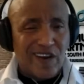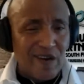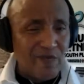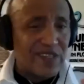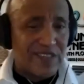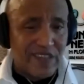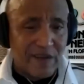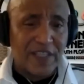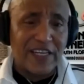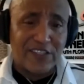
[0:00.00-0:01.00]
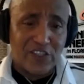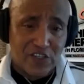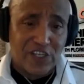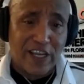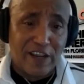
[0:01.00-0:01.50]
with something that's
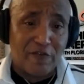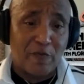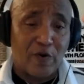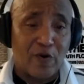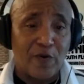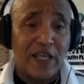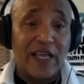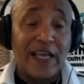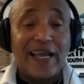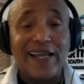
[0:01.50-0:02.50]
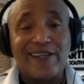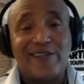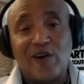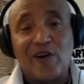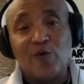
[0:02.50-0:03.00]
achievable and
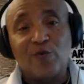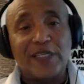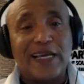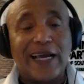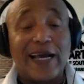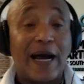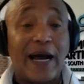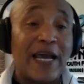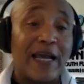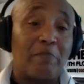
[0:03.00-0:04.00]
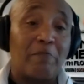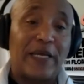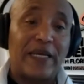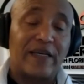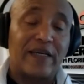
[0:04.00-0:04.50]
don't i'm not a
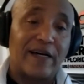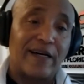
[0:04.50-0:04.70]
big uh,